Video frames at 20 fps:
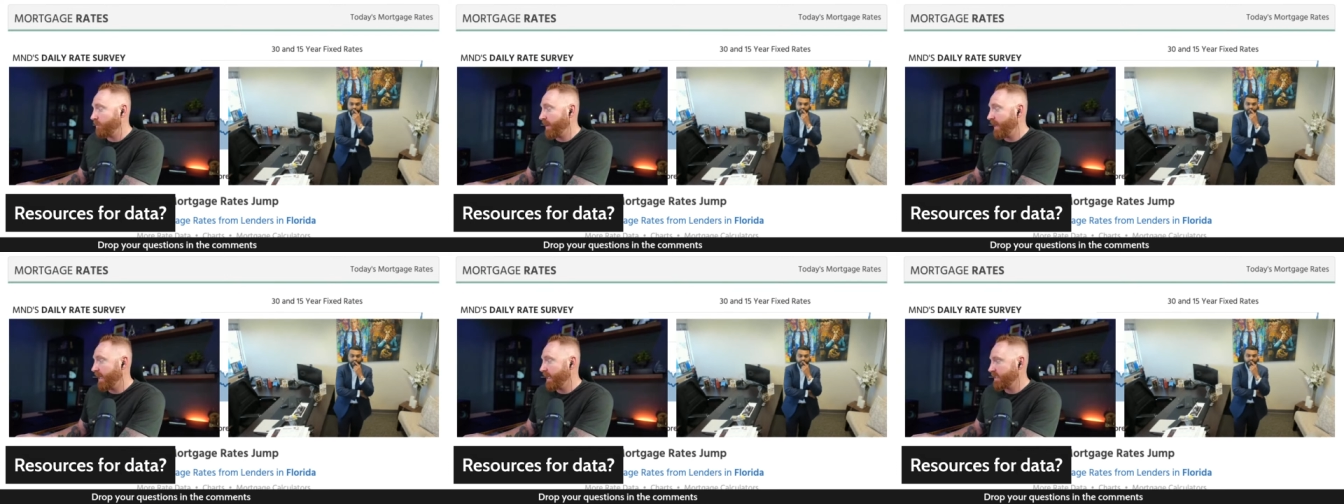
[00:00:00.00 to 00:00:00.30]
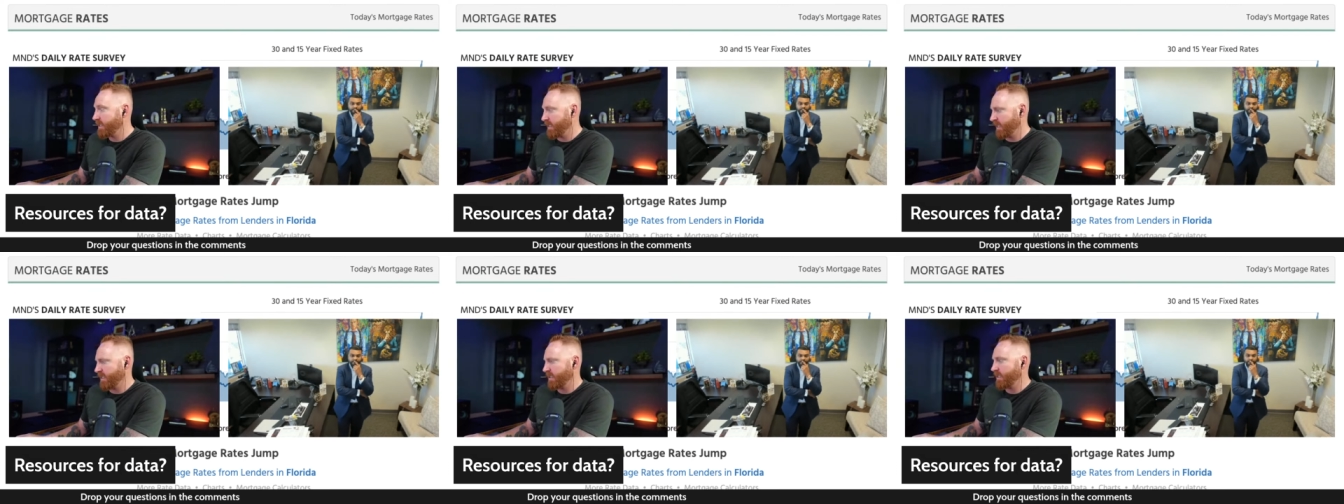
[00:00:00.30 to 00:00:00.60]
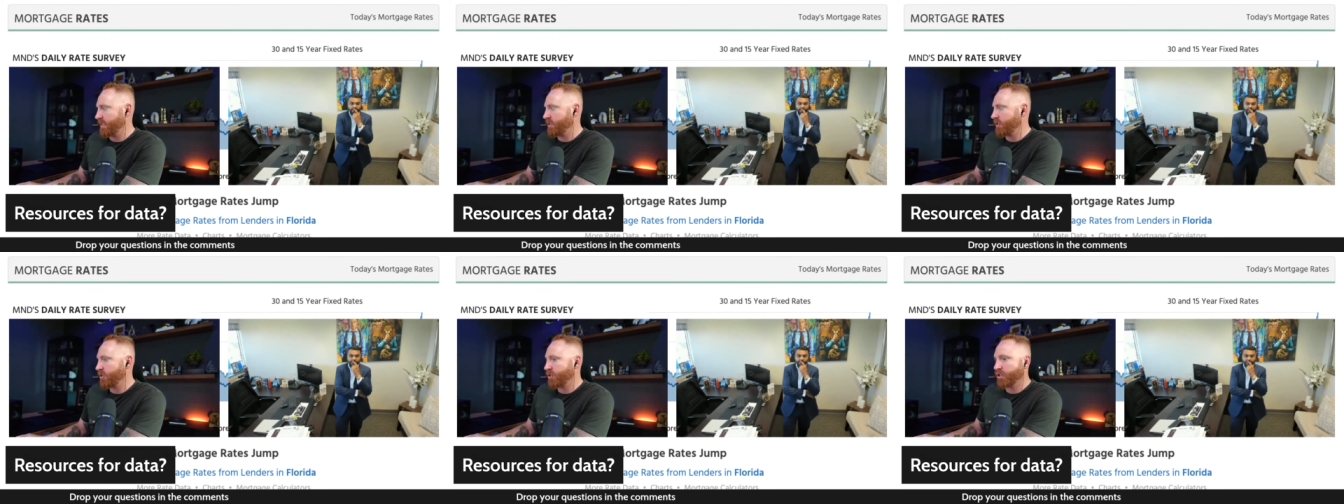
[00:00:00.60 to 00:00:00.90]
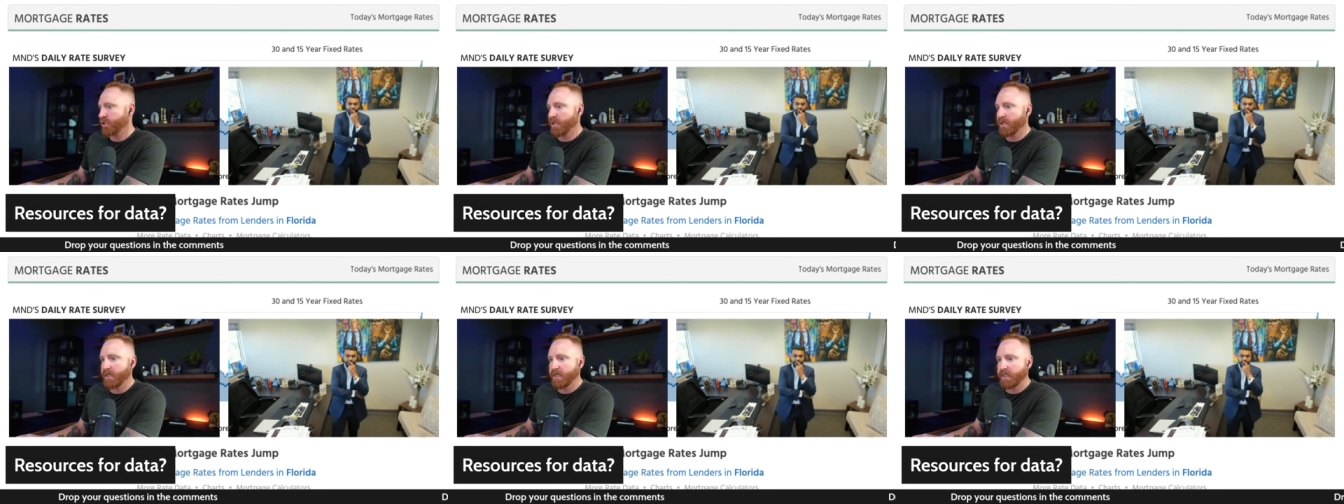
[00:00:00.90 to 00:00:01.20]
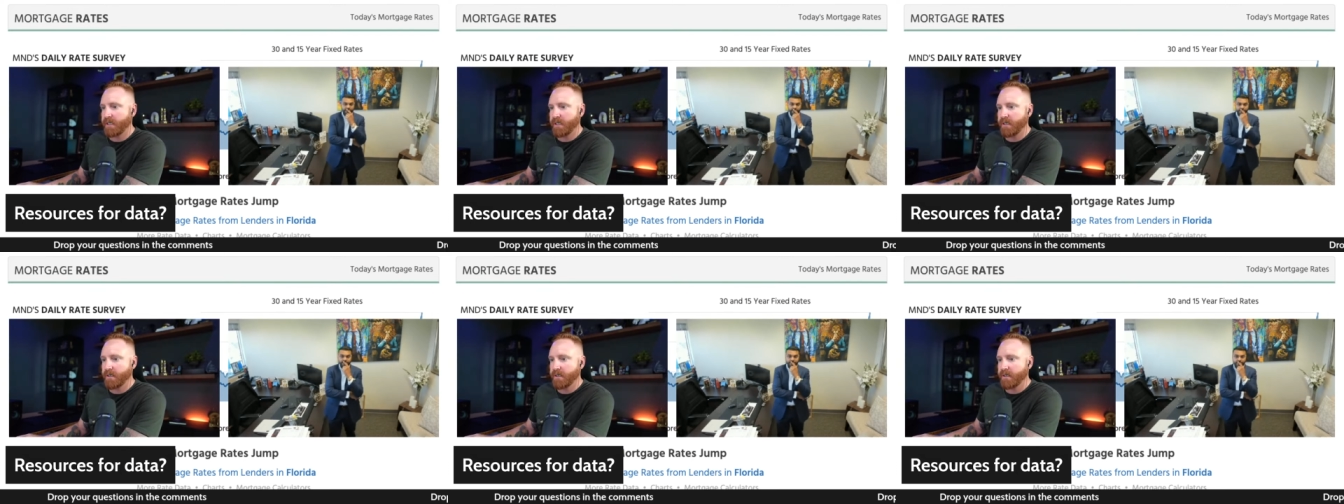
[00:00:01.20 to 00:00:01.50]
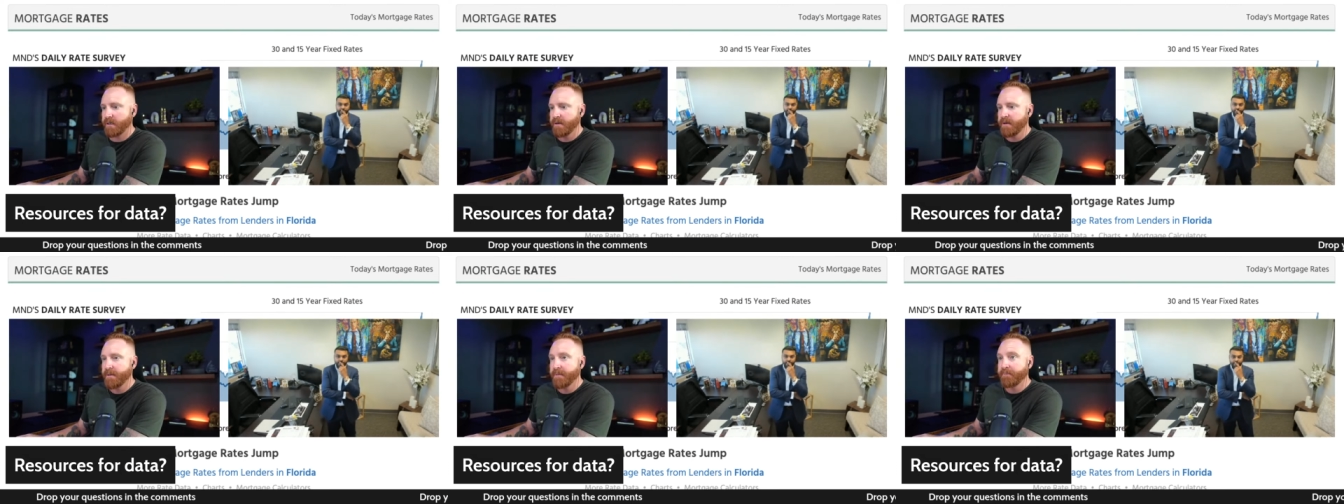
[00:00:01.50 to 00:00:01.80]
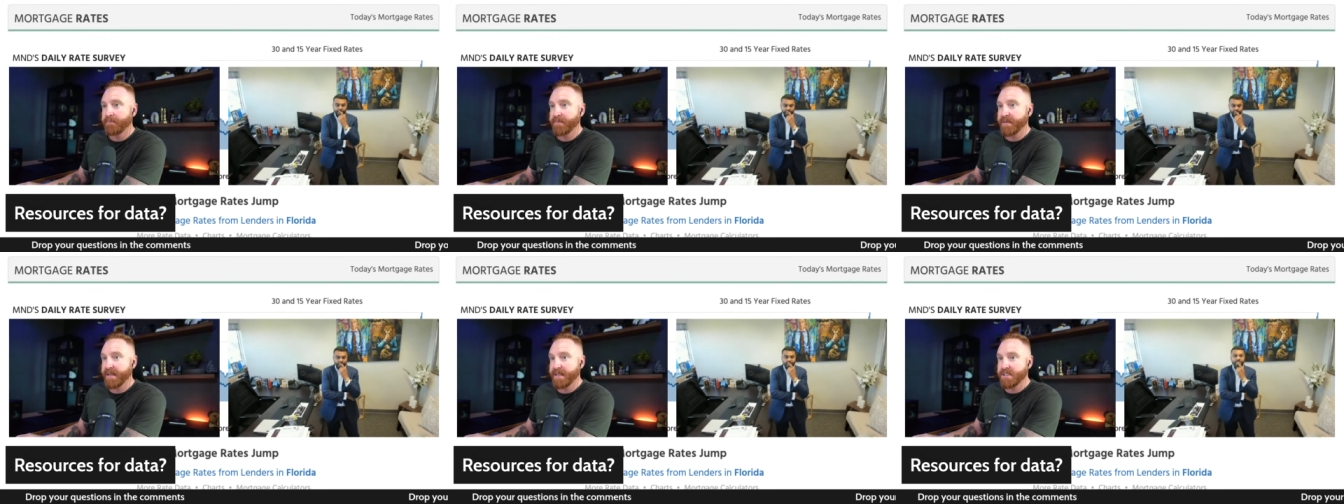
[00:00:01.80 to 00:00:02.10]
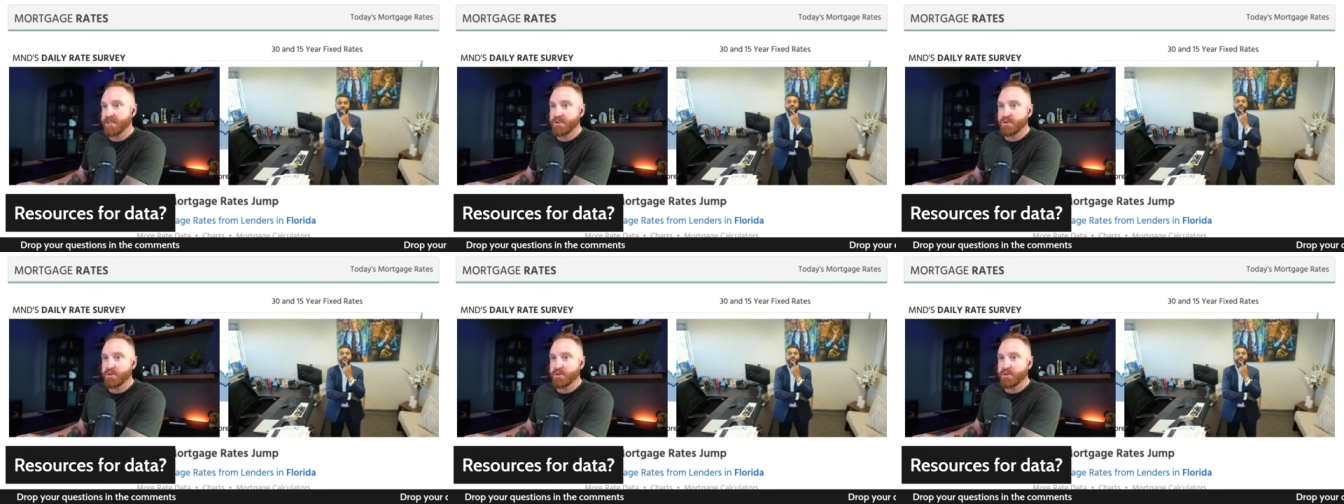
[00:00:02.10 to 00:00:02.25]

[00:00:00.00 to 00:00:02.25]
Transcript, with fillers: back to like this chart here is